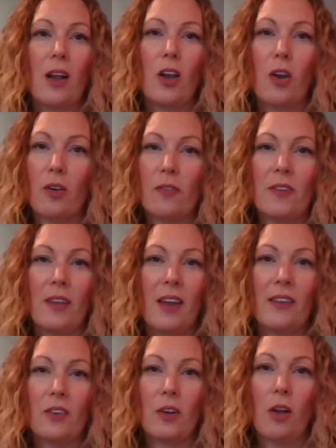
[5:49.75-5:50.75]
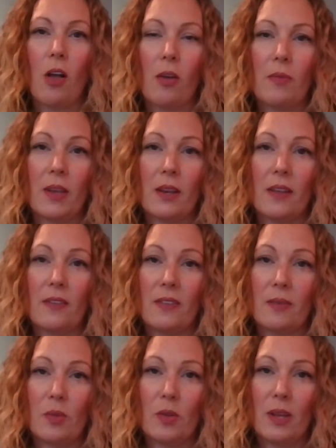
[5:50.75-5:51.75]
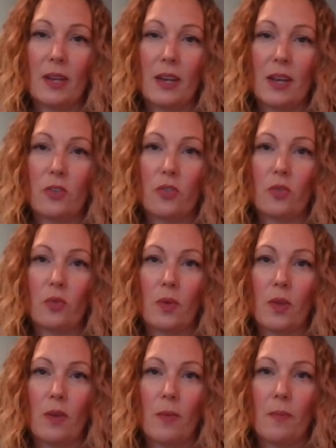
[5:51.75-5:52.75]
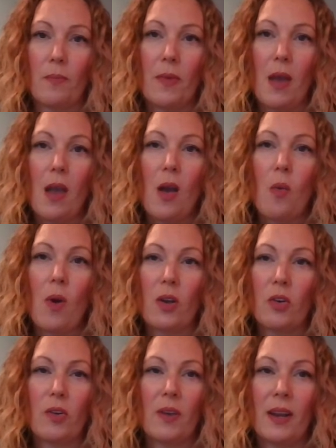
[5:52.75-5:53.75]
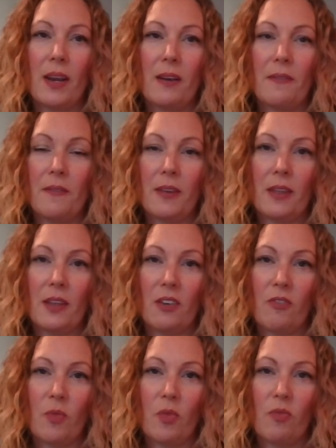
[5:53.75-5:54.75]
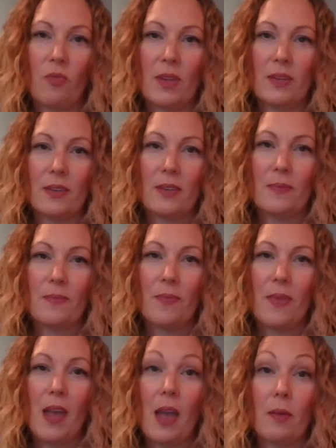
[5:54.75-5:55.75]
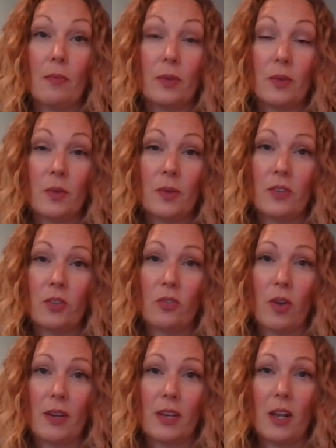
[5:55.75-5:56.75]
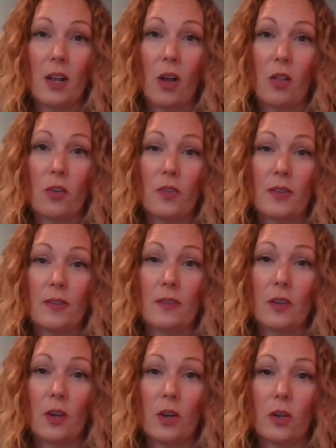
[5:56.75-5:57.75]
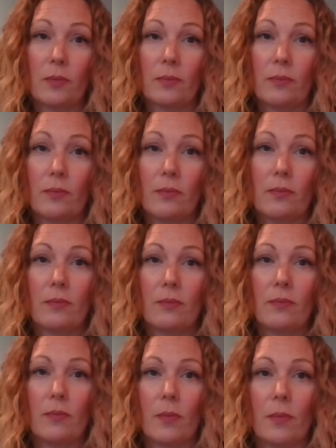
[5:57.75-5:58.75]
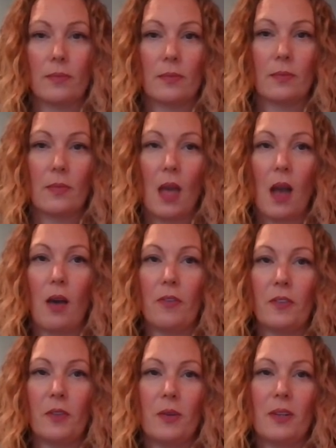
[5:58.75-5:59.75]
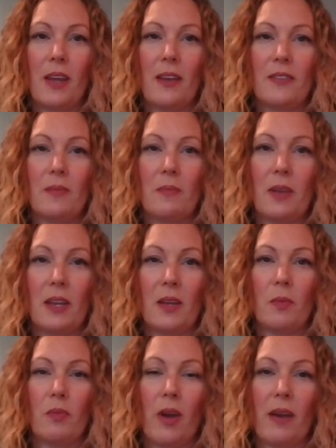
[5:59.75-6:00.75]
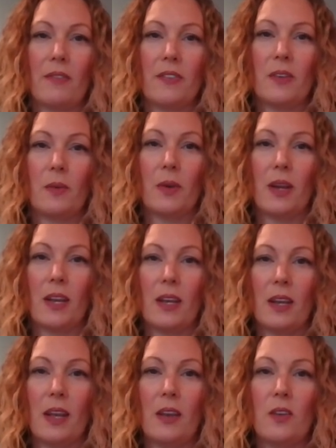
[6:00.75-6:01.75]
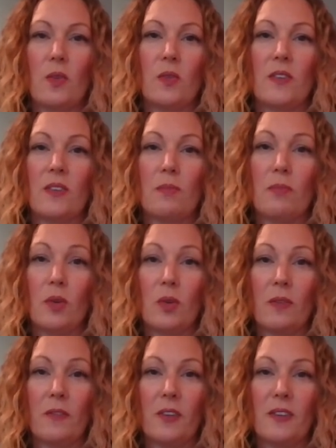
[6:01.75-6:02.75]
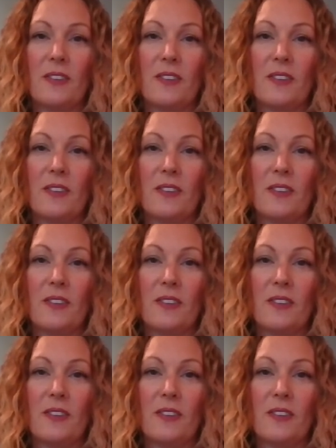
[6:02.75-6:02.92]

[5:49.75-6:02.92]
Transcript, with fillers: Curved lines are calming and simulate nature's rhythm while creating a feeling of movement. And blue is a trending color this year. Affluent has a medium privacy rating and uses beautiful